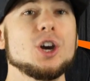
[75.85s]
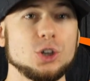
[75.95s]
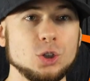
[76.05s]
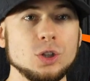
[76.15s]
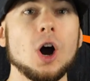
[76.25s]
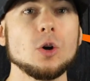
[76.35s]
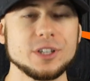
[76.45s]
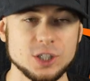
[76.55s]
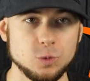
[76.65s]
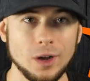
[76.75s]
you know
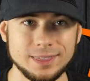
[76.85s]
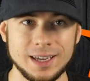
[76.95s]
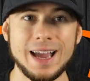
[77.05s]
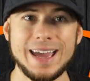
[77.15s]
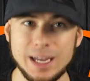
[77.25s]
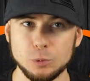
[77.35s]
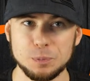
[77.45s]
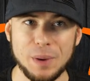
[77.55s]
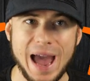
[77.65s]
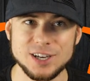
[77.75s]
there's one thing I hate
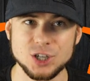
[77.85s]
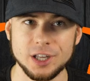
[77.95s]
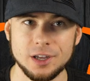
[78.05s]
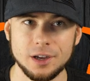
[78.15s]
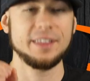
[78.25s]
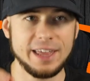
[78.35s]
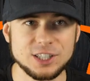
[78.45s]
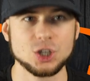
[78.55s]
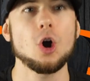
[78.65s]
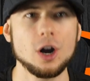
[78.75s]
with passion.
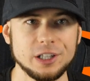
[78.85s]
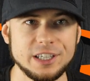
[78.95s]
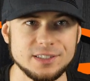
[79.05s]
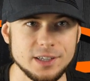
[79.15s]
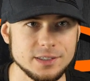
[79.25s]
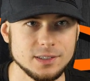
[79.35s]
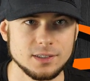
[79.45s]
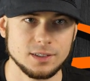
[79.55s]
That's car leases.